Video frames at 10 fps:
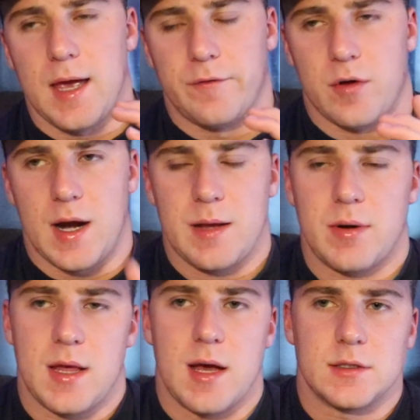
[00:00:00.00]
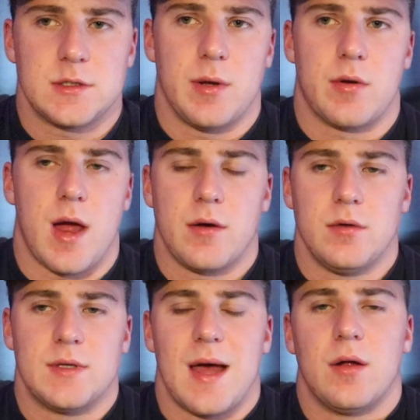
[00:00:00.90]
And for anybody else to be around
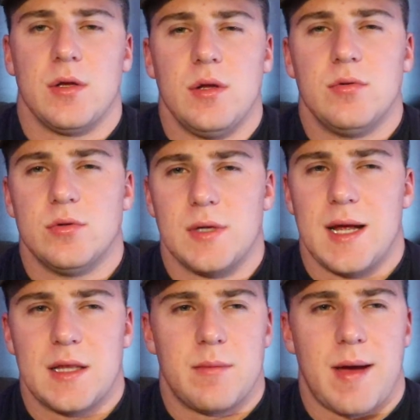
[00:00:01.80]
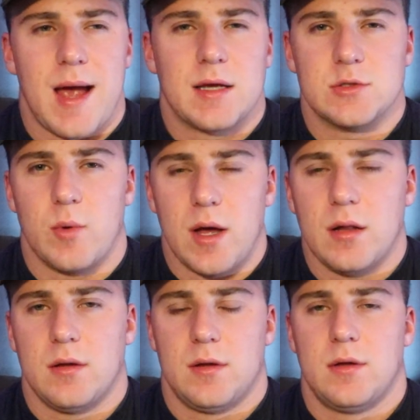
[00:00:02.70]
you telling you to take them back as
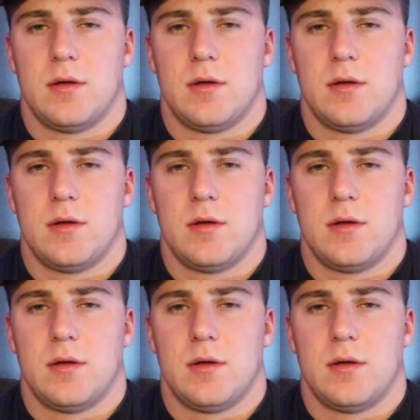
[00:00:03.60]
well,